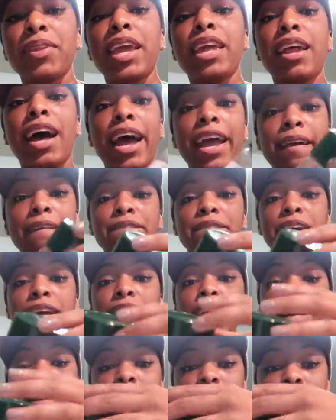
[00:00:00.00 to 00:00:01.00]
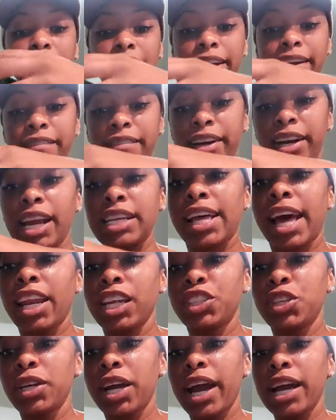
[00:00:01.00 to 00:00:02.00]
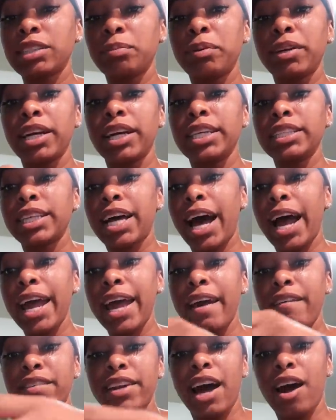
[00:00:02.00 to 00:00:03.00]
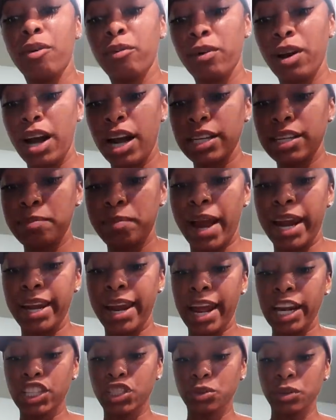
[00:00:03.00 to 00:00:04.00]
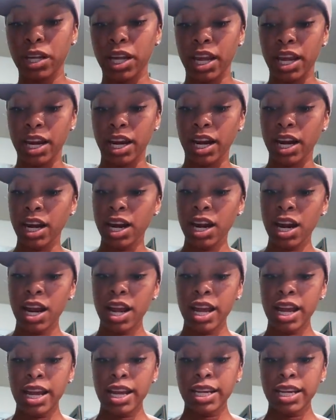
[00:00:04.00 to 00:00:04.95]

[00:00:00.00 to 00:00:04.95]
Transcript: And I am very, very, very excited, you guys, because I have not rocked my natural hair